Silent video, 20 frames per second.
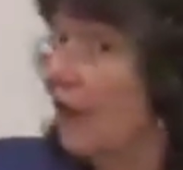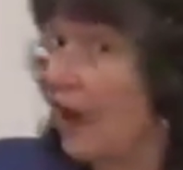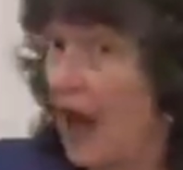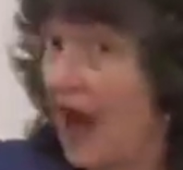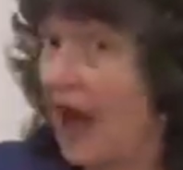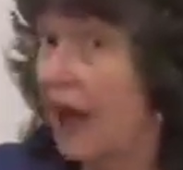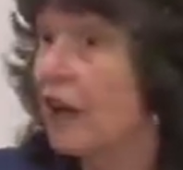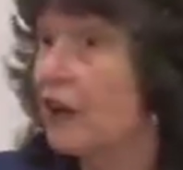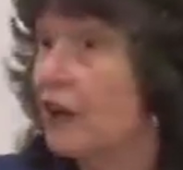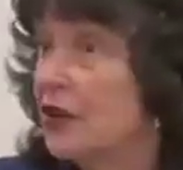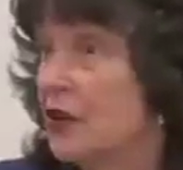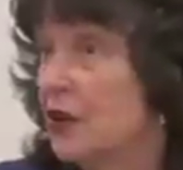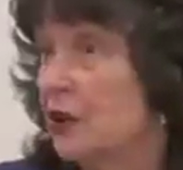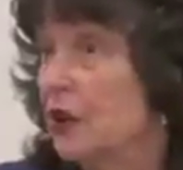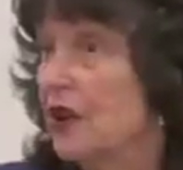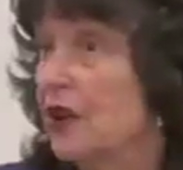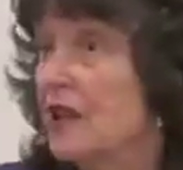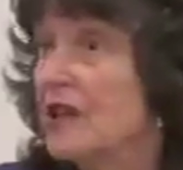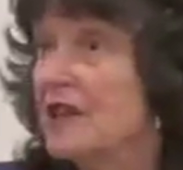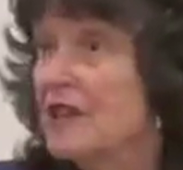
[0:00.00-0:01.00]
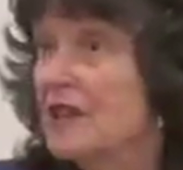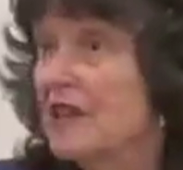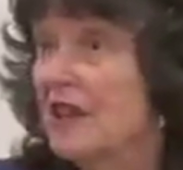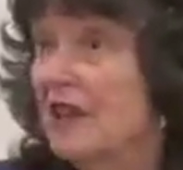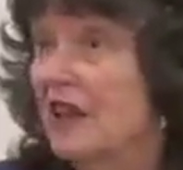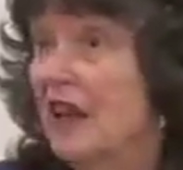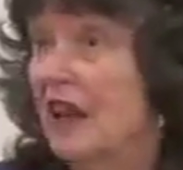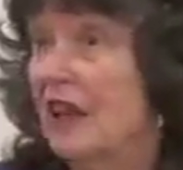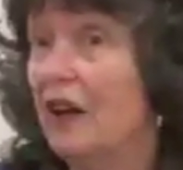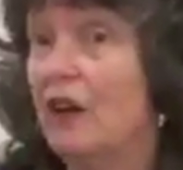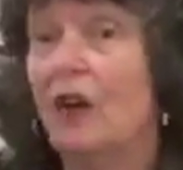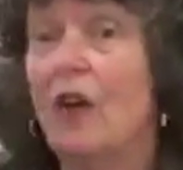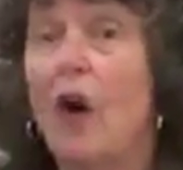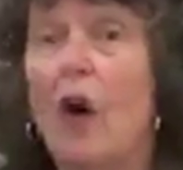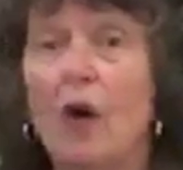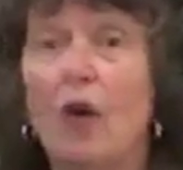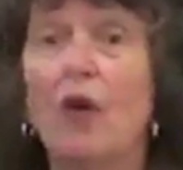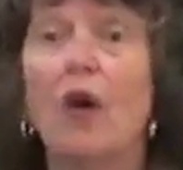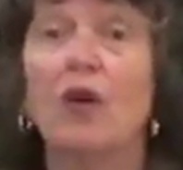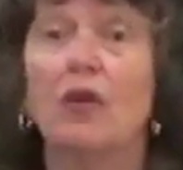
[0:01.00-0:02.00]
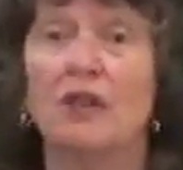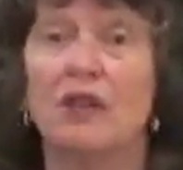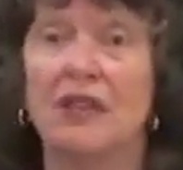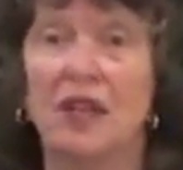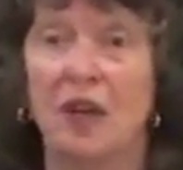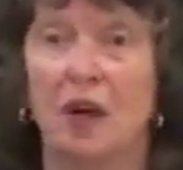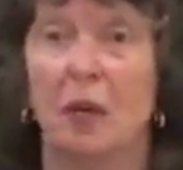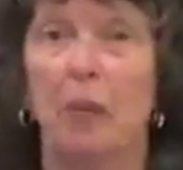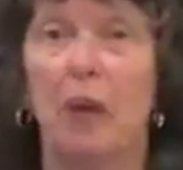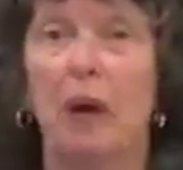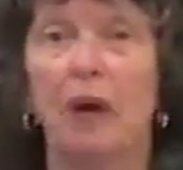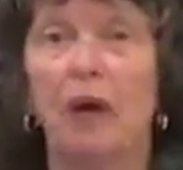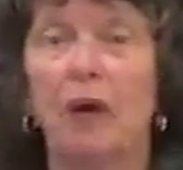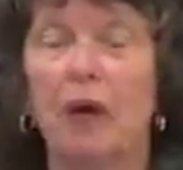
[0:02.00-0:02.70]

actors in Hong Kong cinema